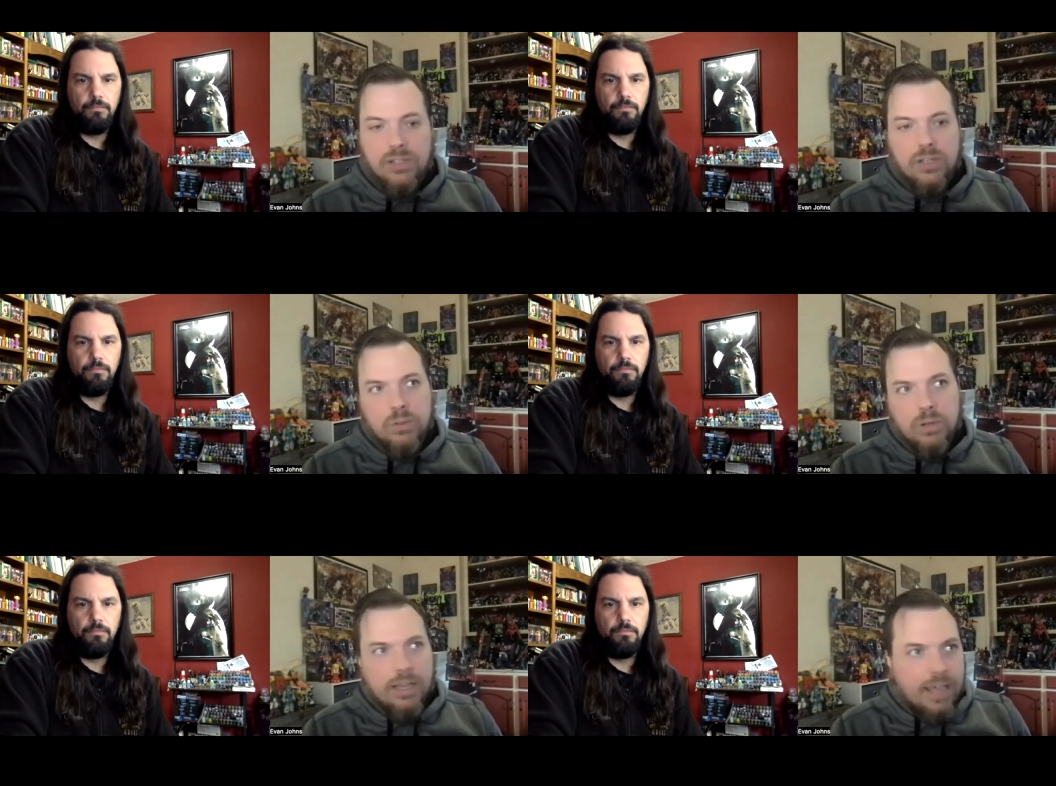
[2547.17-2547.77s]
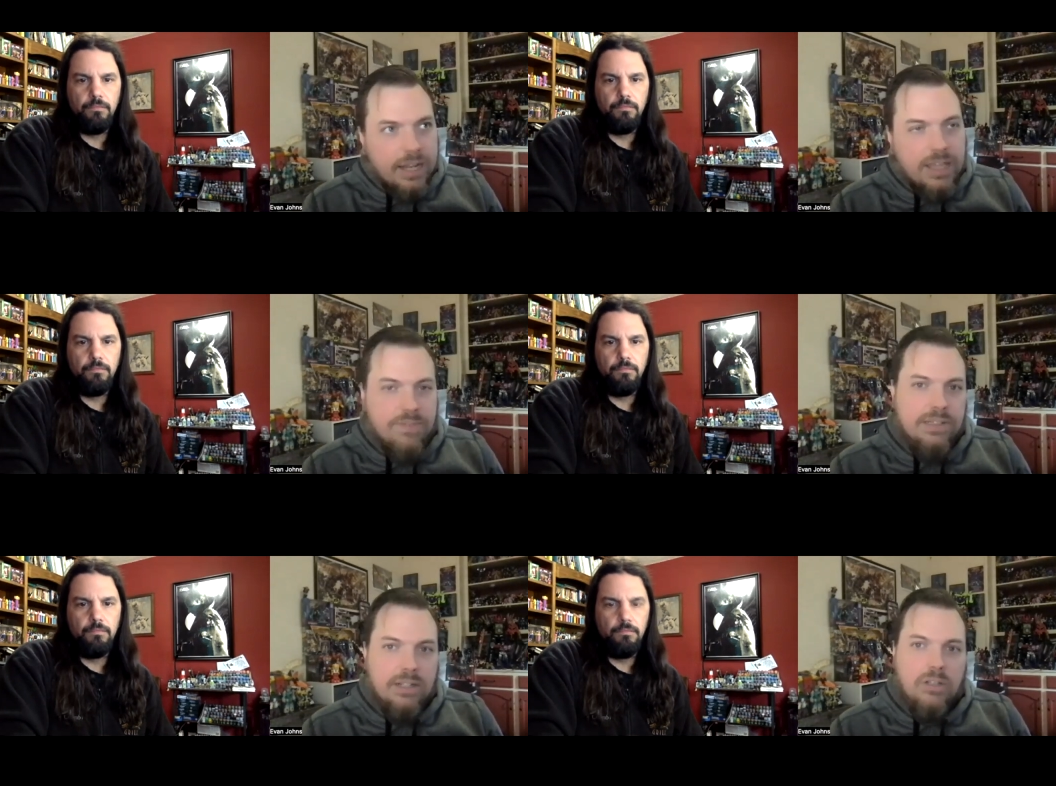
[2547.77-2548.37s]
Speaker 1: So I got to
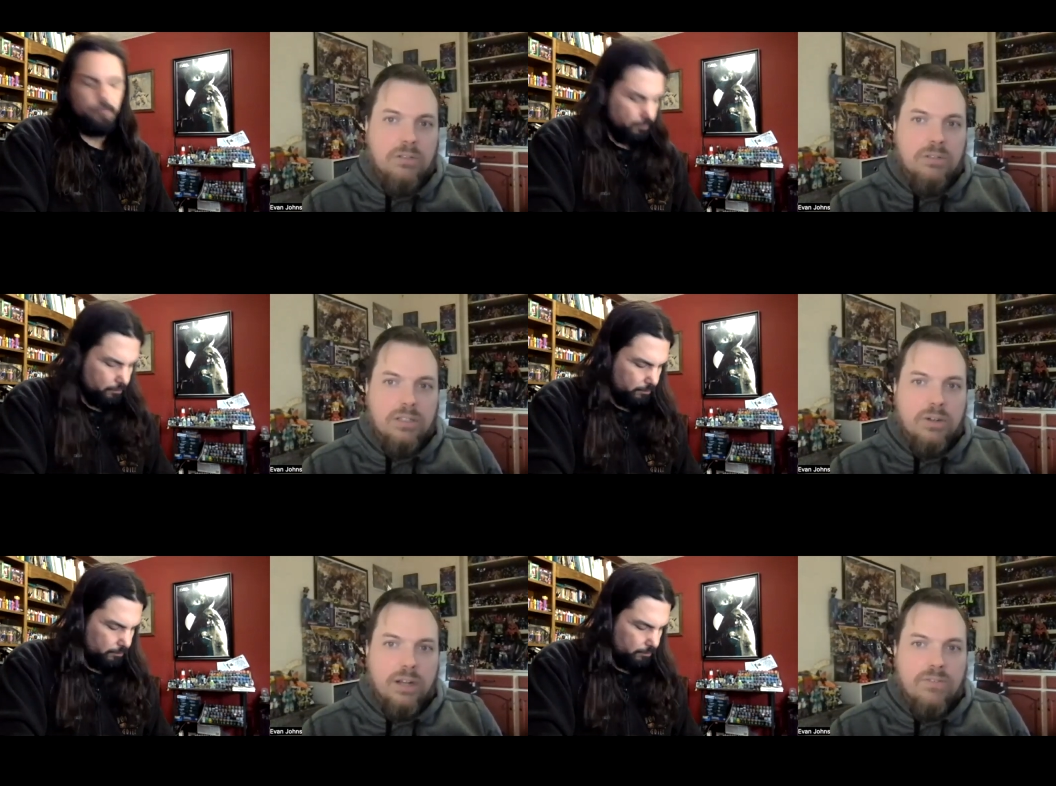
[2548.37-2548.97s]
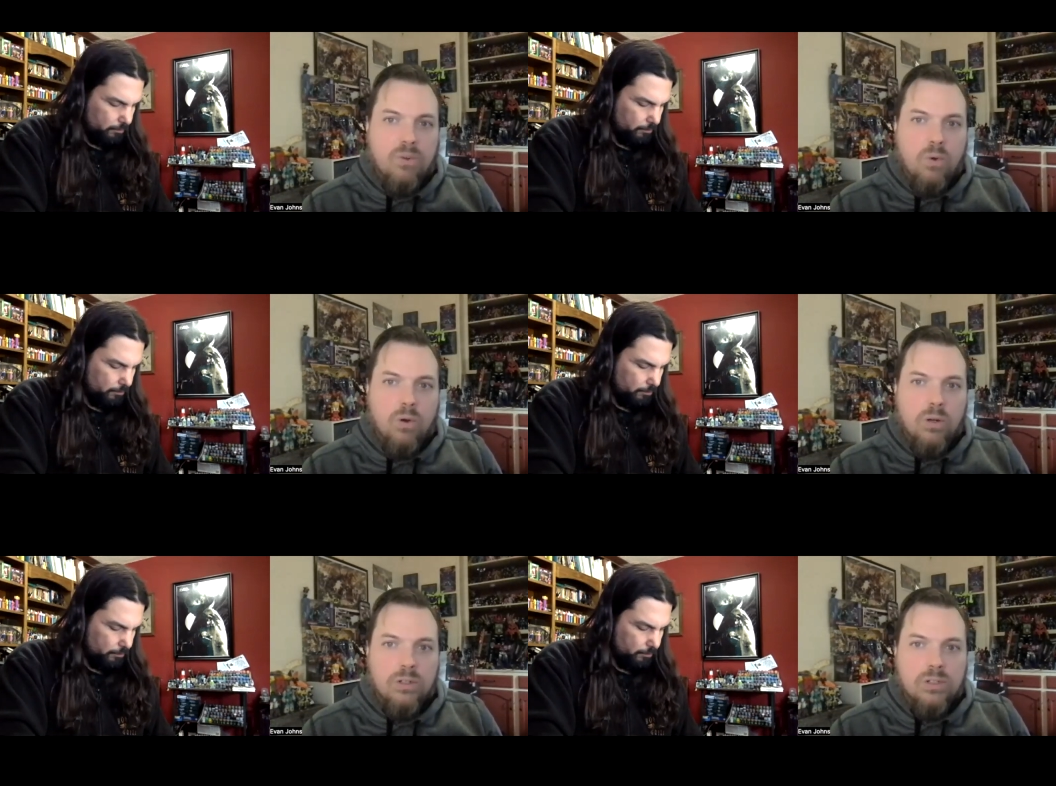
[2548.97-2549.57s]
give a little credit
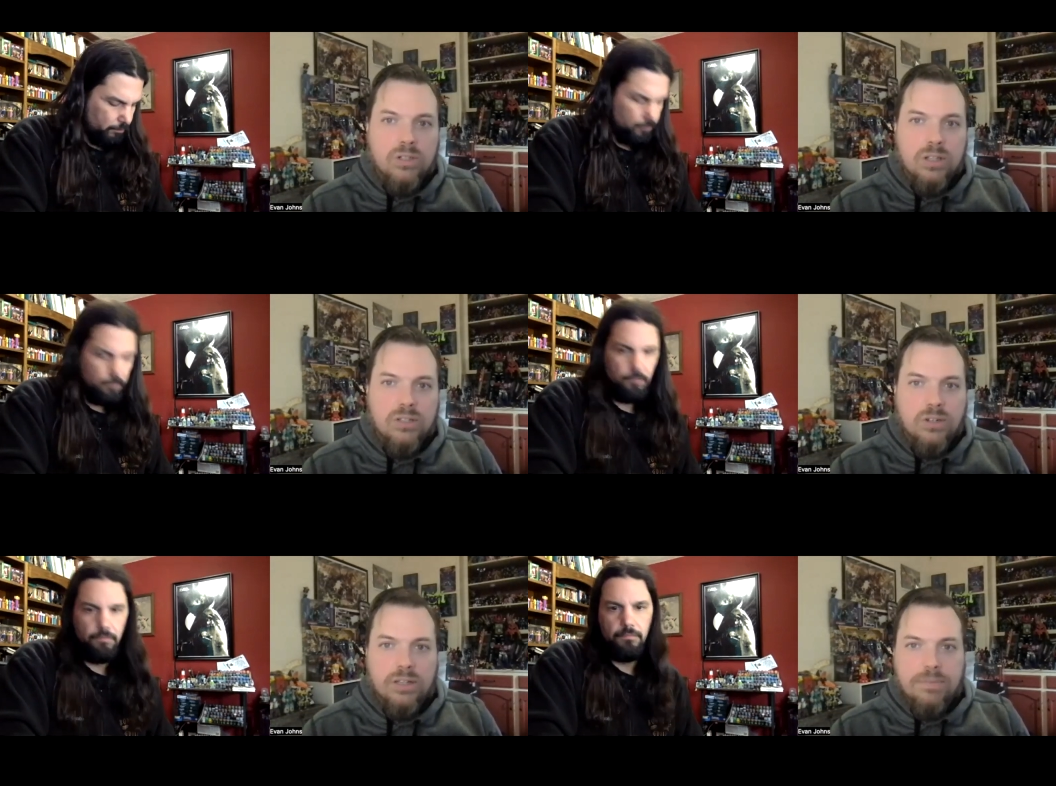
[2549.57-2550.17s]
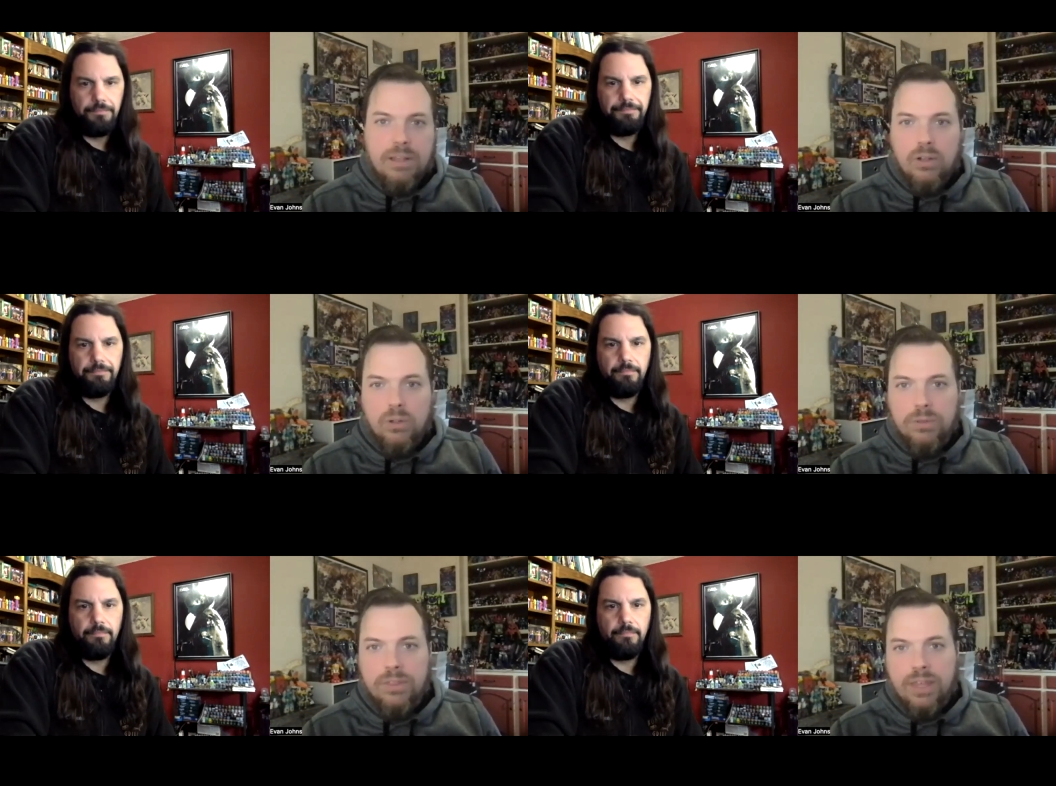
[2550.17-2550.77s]
for st- uh, starting up that
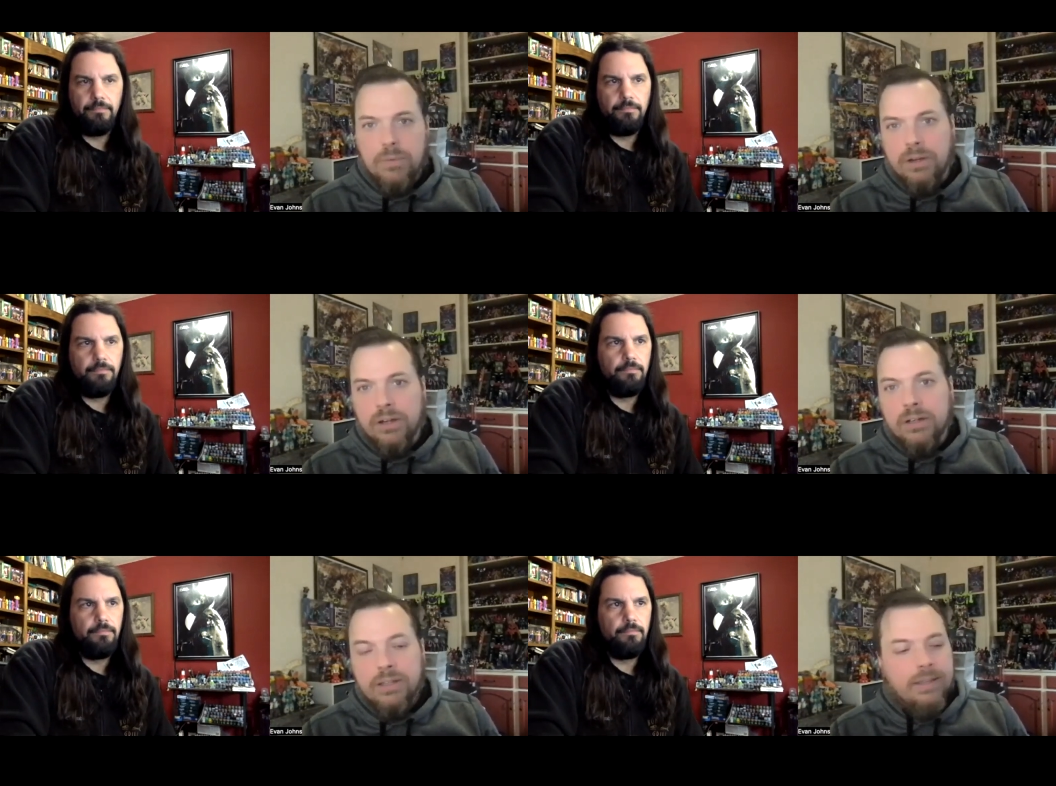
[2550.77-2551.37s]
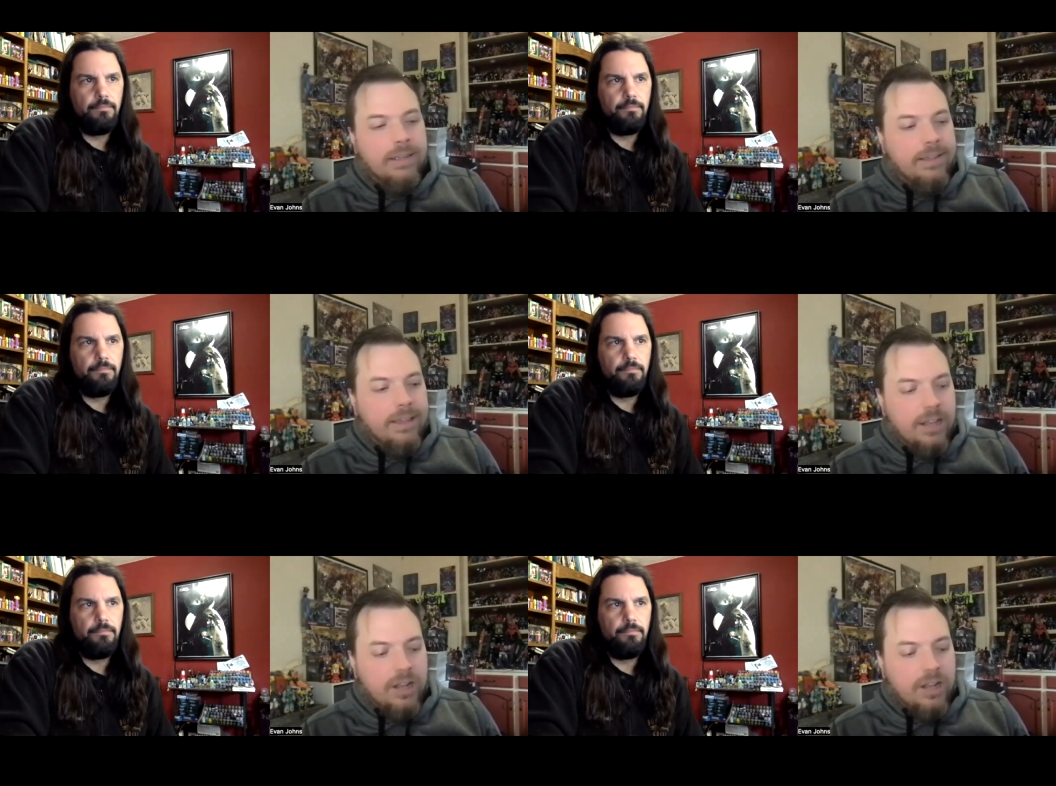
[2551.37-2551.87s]
whole thing where, you